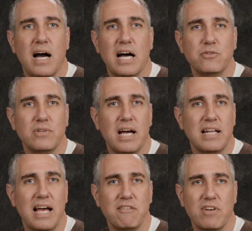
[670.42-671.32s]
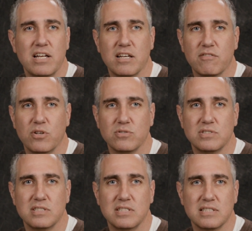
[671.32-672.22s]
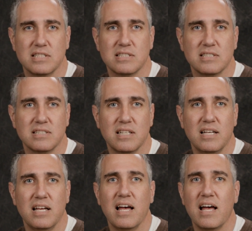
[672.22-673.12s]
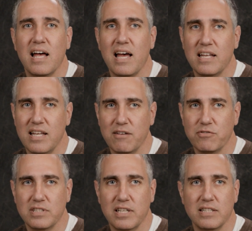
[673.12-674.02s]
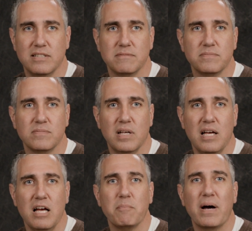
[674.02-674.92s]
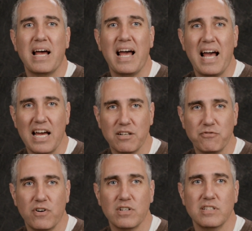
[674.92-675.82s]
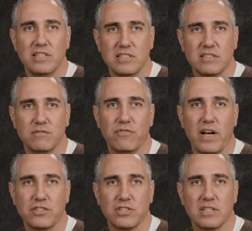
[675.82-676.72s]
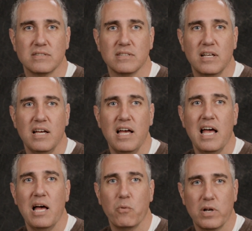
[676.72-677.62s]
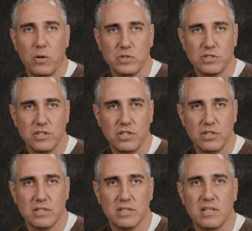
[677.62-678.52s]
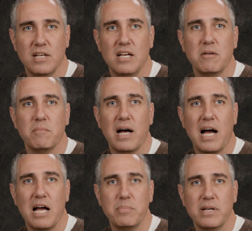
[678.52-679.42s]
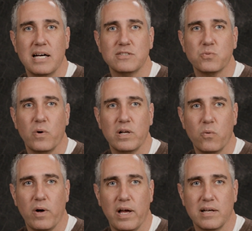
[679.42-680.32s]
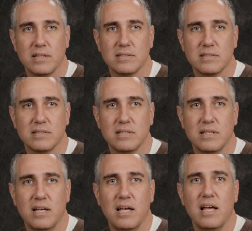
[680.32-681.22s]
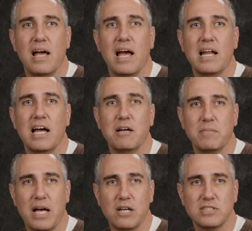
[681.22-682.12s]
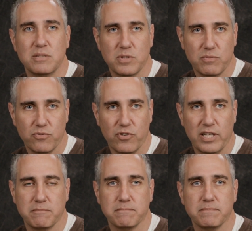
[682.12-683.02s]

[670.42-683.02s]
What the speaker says: I do not have any of those diseases and never did, but I had a fungal yeast infection, and when it was cured, my IBS went away and I am now symptom free.